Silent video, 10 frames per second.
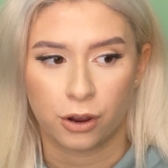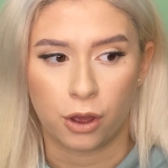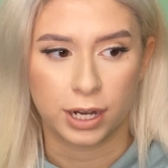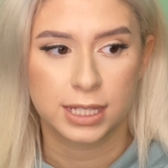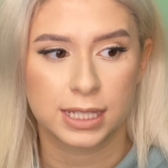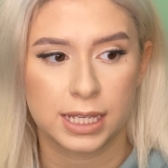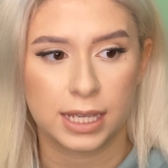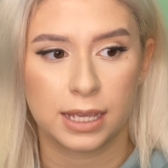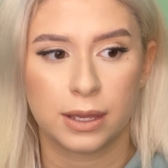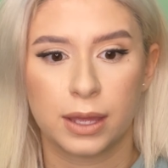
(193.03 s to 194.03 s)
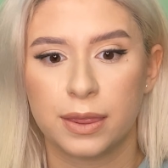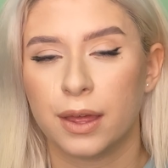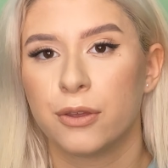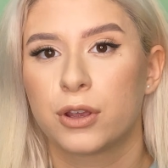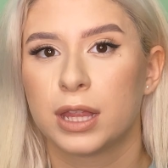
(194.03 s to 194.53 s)
Honestly, in the
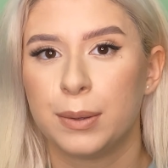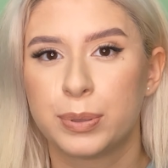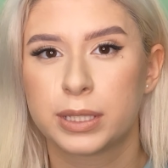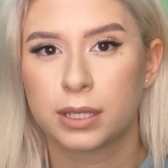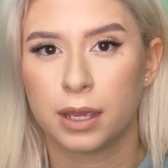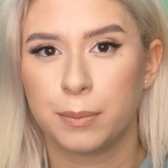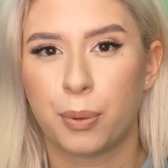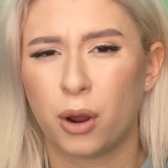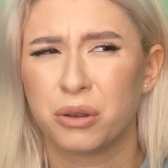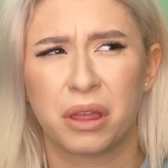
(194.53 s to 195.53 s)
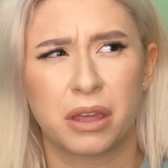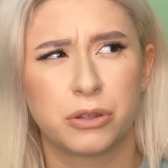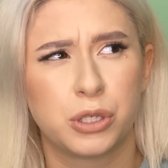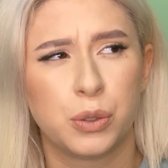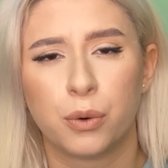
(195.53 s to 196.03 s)
other clips, in part like
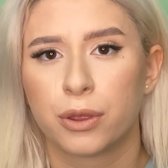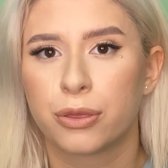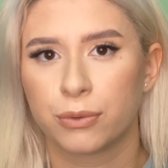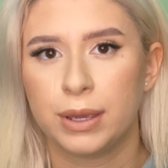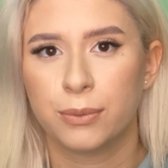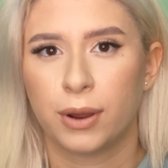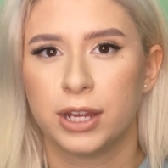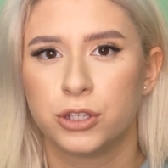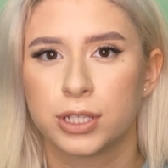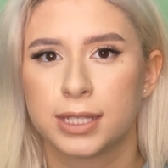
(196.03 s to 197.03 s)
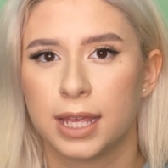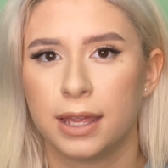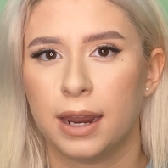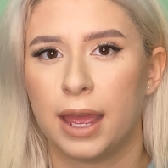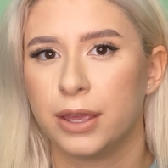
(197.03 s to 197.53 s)
2 or 3, where I just said
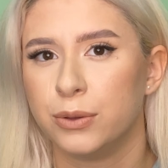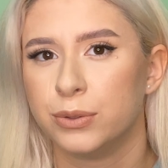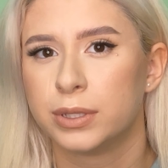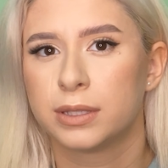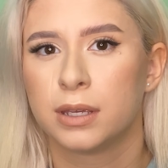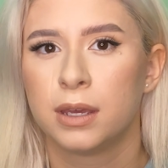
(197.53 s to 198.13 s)
I used